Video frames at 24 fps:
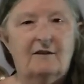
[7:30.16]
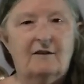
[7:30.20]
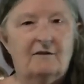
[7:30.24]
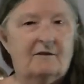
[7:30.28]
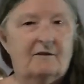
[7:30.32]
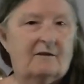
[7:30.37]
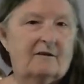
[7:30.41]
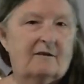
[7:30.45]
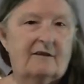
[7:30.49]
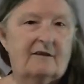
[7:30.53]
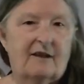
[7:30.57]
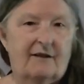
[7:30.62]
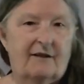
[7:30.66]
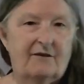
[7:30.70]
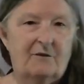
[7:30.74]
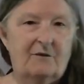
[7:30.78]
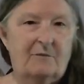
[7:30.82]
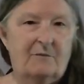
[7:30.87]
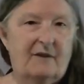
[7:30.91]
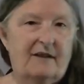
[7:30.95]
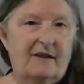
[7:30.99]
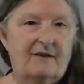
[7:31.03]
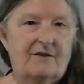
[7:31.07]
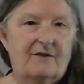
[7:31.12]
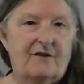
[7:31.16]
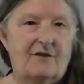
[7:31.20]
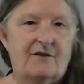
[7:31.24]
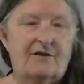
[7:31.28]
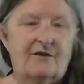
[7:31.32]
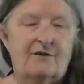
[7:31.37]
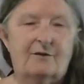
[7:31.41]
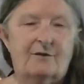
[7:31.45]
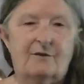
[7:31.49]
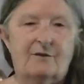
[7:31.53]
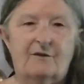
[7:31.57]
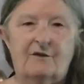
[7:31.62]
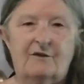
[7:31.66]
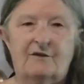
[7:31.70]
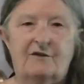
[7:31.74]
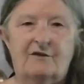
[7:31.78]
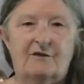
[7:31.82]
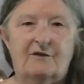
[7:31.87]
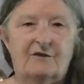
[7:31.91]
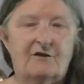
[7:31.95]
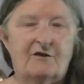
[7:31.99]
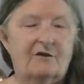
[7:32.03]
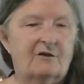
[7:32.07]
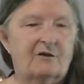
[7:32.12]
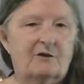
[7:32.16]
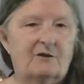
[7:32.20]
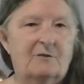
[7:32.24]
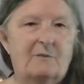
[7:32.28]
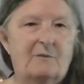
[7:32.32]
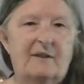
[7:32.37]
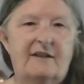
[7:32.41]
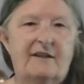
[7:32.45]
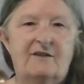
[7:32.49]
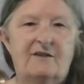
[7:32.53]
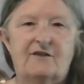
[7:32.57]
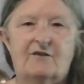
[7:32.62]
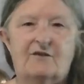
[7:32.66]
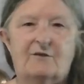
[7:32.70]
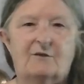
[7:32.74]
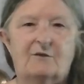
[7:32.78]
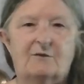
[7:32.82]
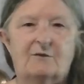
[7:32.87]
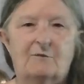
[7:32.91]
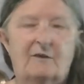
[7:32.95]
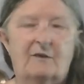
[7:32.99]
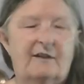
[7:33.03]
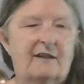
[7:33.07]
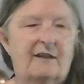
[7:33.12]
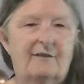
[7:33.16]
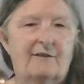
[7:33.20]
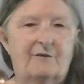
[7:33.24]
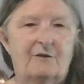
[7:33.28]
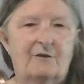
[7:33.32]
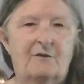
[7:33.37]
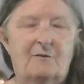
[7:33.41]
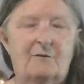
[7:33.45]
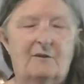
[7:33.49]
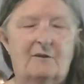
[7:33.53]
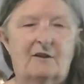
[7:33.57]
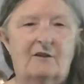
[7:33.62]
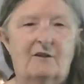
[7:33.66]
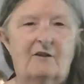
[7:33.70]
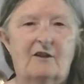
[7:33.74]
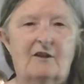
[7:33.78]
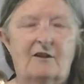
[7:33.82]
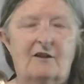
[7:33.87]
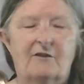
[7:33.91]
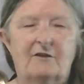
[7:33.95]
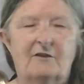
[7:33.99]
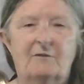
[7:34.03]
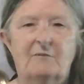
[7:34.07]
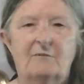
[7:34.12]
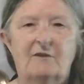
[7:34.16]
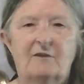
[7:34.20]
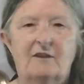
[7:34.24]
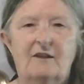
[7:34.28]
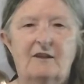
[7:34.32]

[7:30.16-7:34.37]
coven mates or your circle mates or whatever you want to call them,